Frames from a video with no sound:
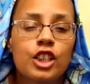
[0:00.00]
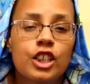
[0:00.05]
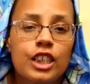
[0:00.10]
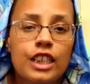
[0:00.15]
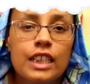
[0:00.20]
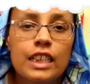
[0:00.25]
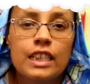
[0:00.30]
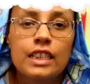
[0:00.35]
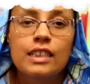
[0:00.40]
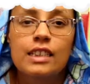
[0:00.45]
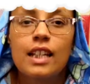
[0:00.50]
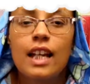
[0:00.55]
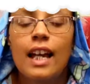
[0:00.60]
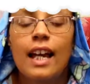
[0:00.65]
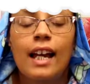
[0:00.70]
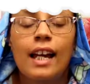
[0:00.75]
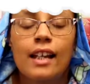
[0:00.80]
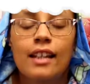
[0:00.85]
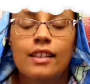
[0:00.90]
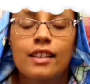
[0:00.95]
Cookies
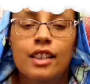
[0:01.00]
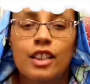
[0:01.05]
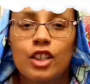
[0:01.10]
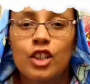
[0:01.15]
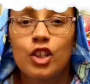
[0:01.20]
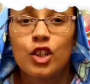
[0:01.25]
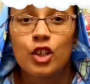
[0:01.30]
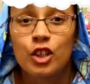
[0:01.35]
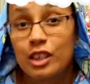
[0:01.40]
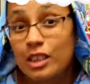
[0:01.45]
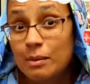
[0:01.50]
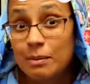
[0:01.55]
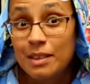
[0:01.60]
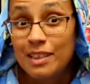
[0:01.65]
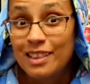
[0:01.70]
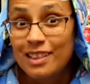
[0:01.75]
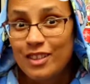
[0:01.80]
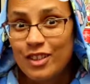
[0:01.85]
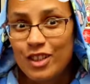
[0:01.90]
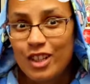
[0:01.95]
had their
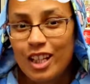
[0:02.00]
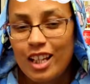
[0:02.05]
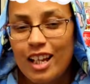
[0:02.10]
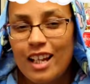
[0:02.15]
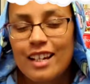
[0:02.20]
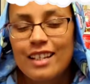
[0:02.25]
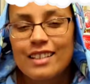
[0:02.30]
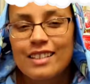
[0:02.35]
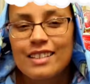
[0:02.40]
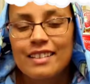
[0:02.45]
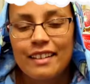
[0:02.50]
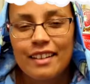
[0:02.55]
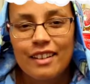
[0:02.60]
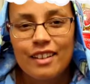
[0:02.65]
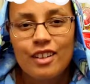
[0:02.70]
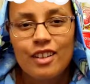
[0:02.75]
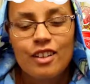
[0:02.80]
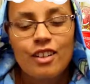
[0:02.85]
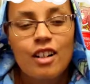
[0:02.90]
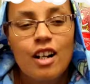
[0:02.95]
Christmas in July
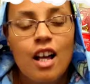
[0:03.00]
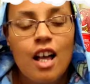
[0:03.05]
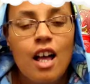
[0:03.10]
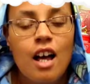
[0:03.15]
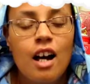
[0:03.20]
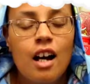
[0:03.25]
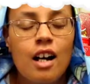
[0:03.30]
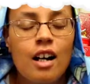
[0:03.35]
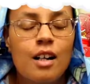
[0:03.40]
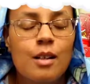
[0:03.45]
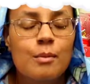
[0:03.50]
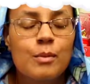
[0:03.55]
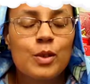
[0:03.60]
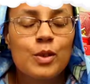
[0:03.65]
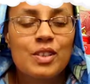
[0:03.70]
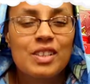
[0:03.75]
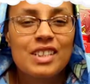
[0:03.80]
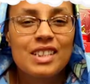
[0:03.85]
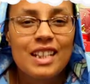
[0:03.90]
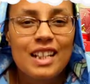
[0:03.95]
sale um,
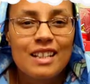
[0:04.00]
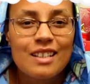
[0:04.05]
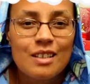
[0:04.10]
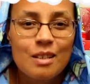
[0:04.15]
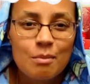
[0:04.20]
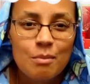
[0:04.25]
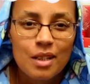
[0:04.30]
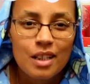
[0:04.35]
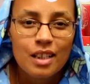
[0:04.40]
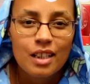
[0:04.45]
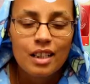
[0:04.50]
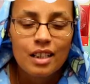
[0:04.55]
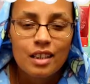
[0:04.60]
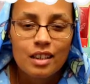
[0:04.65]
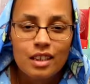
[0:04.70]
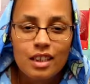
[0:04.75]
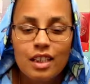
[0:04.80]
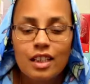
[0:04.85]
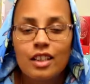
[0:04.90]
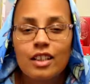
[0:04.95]
towards the end of the month
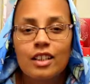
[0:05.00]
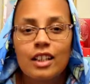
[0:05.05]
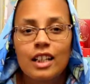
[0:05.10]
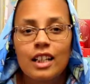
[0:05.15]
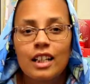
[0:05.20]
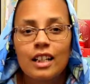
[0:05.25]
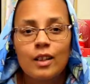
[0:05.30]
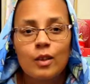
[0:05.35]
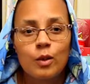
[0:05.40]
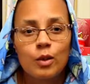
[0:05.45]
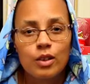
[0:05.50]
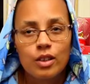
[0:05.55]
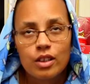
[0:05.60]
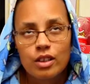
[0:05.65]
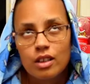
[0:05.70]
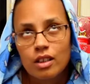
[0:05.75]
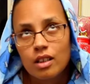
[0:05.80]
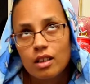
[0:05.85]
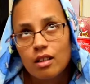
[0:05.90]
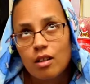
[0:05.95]
here and I
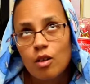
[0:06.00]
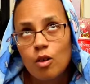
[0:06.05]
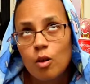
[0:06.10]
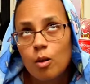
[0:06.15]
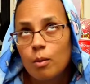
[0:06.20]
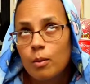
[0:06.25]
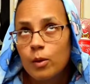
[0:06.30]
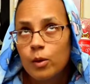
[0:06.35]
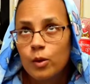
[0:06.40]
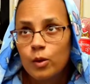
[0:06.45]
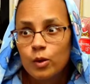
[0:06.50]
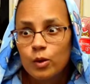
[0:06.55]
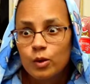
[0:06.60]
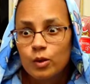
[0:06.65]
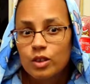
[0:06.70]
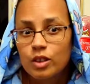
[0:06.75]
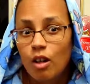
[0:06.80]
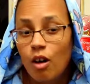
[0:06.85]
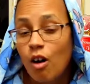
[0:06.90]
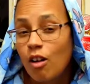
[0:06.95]
ordered
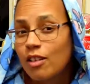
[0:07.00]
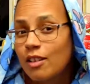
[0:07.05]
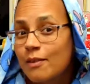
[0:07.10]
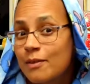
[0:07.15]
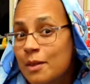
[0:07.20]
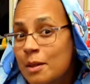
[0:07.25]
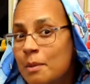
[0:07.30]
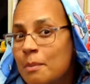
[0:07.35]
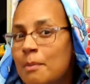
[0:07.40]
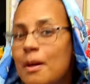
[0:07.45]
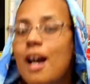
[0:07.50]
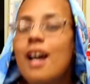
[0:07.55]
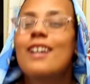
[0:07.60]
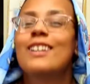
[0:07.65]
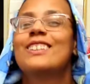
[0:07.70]
almost all of them.